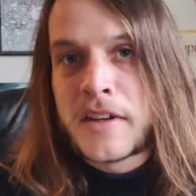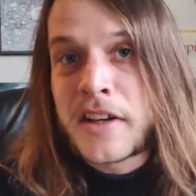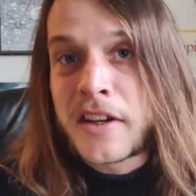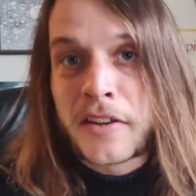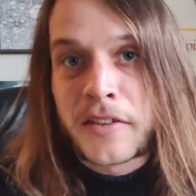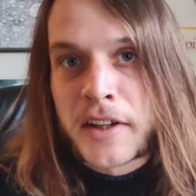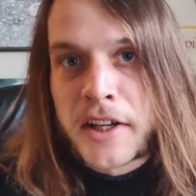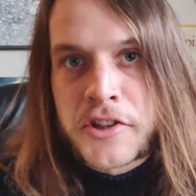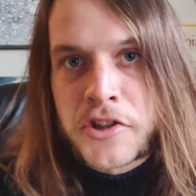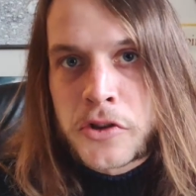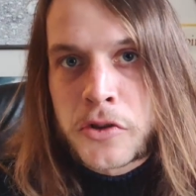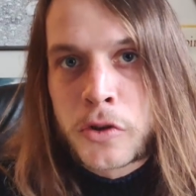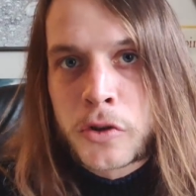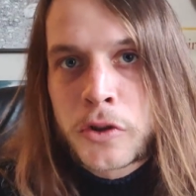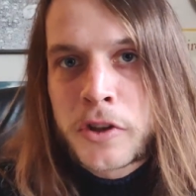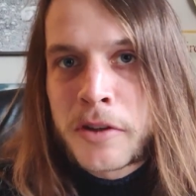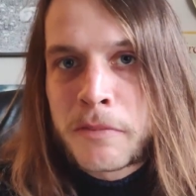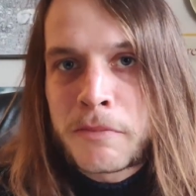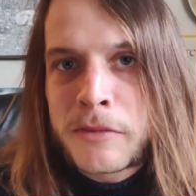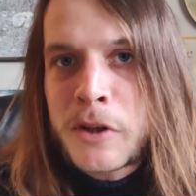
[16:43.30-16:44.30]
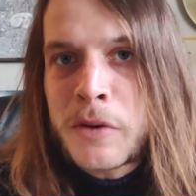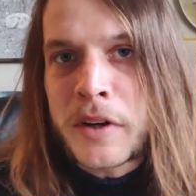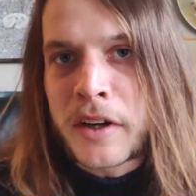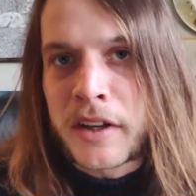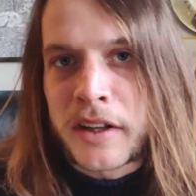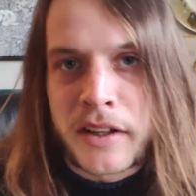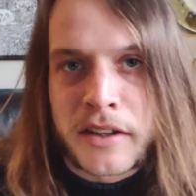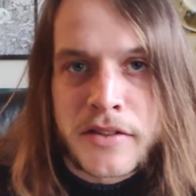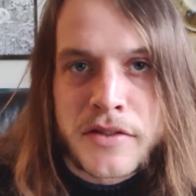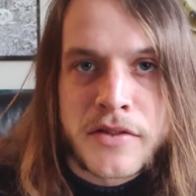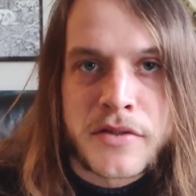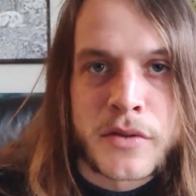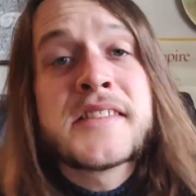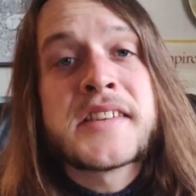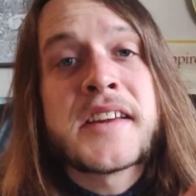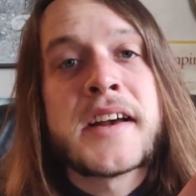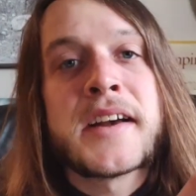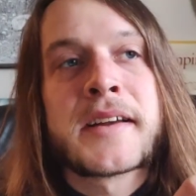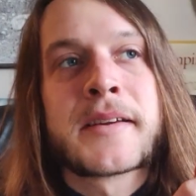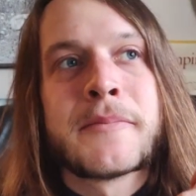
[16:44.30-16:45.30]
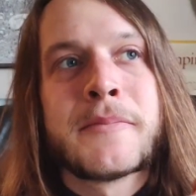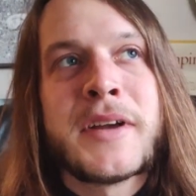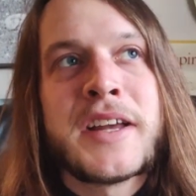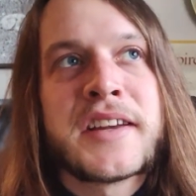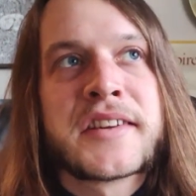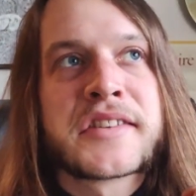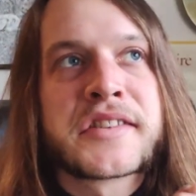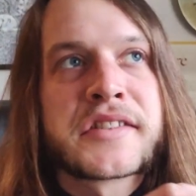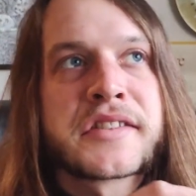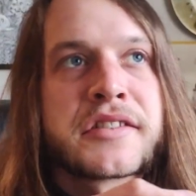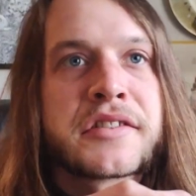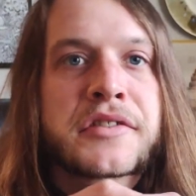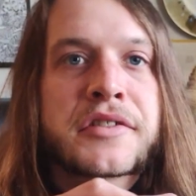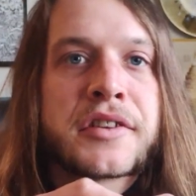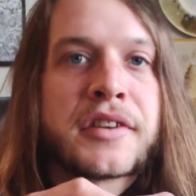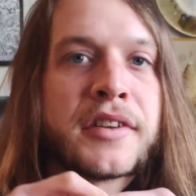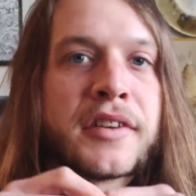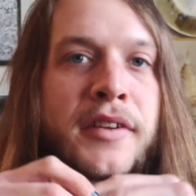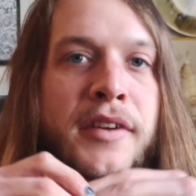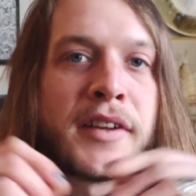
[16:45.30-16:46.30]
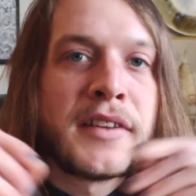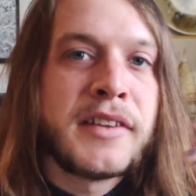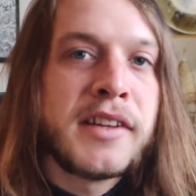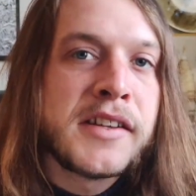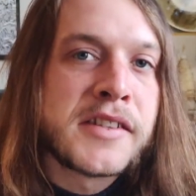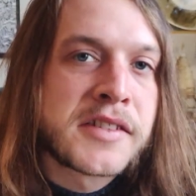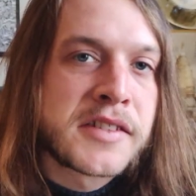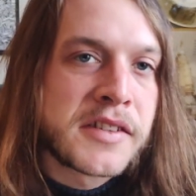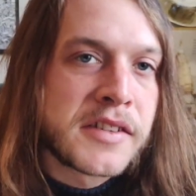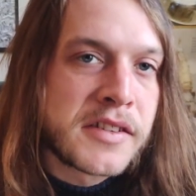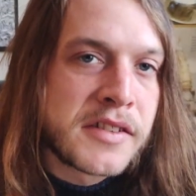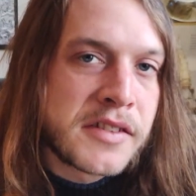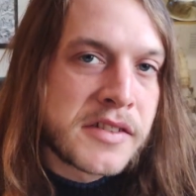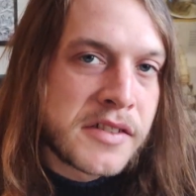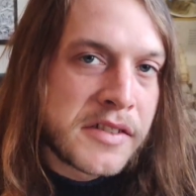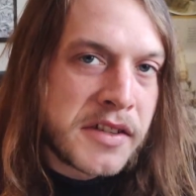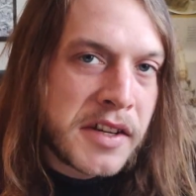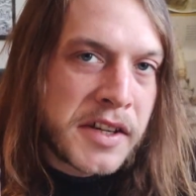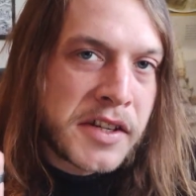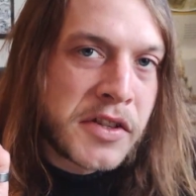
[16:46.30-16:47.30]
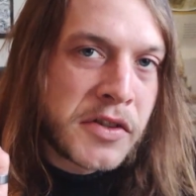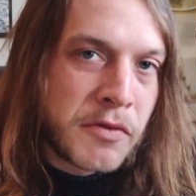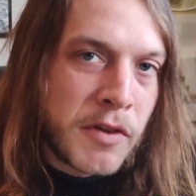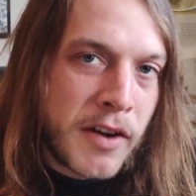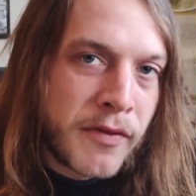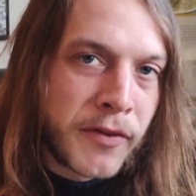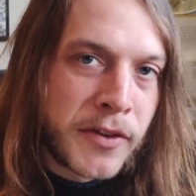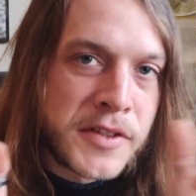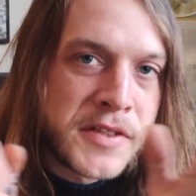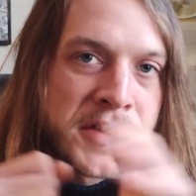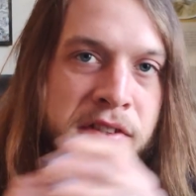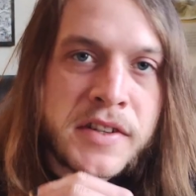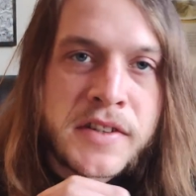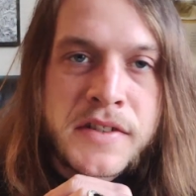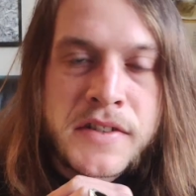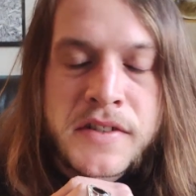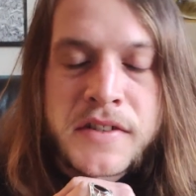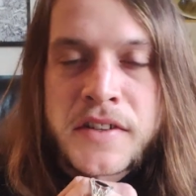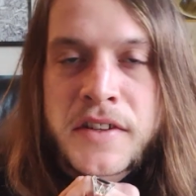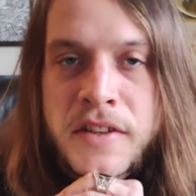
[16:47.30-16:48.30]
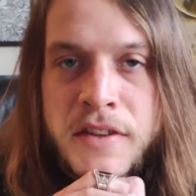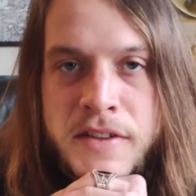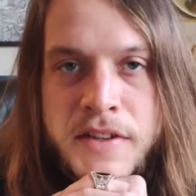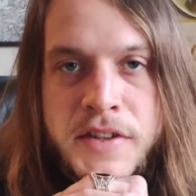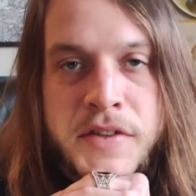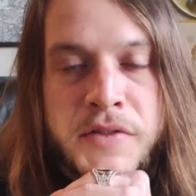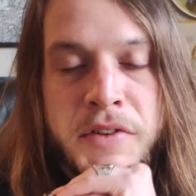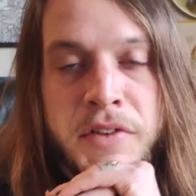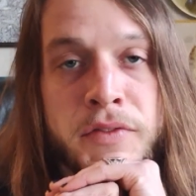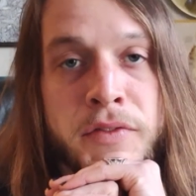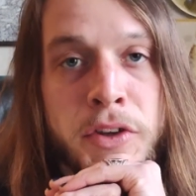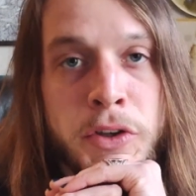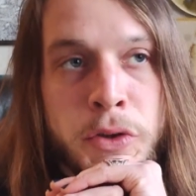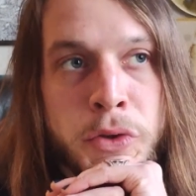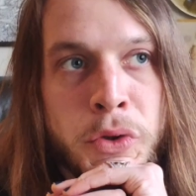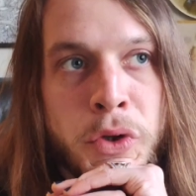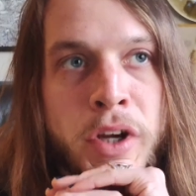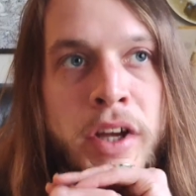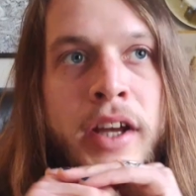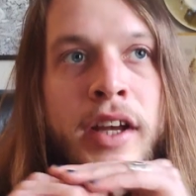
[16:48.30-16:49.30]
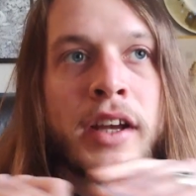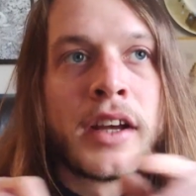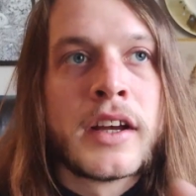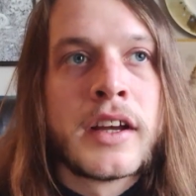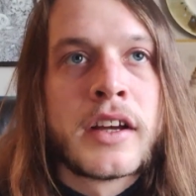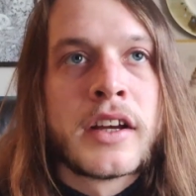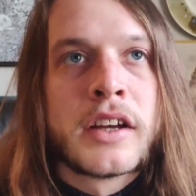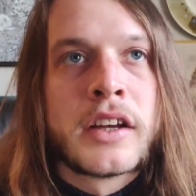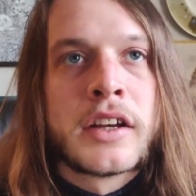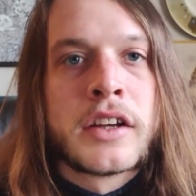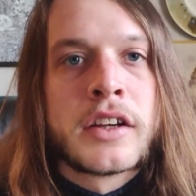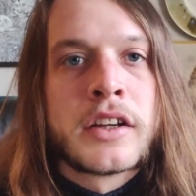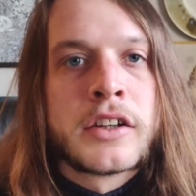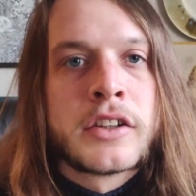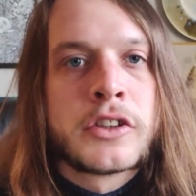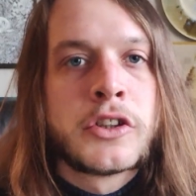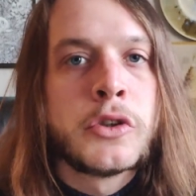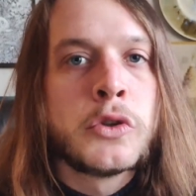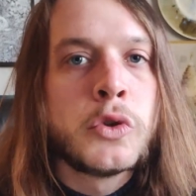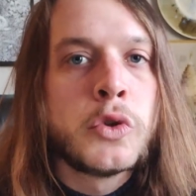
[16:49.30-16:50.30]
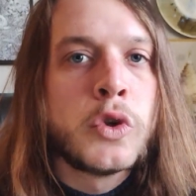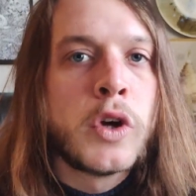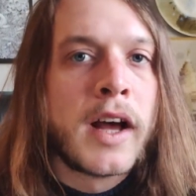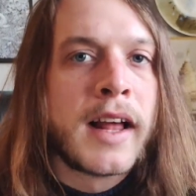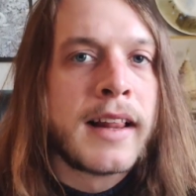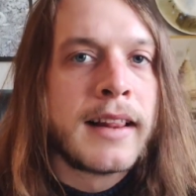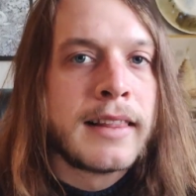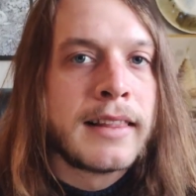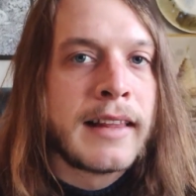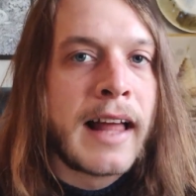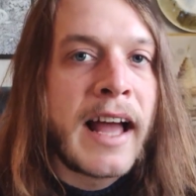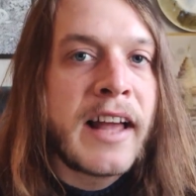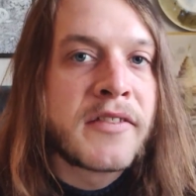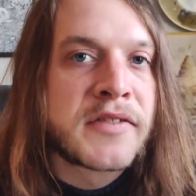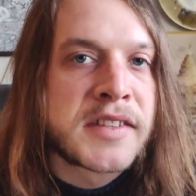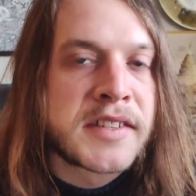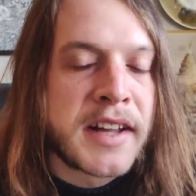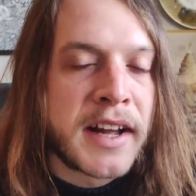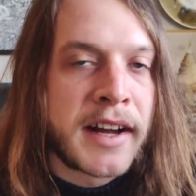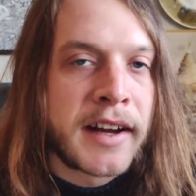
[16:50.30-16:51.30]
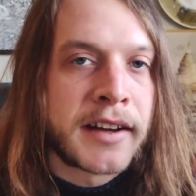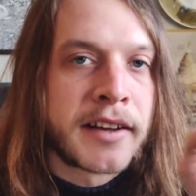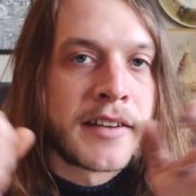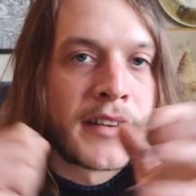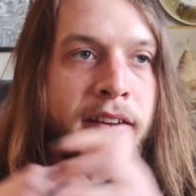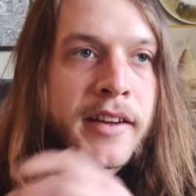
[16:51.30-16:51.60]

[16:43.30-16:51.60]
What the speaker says: ecological communities. ISAC makes at least 6 references in this review to livestock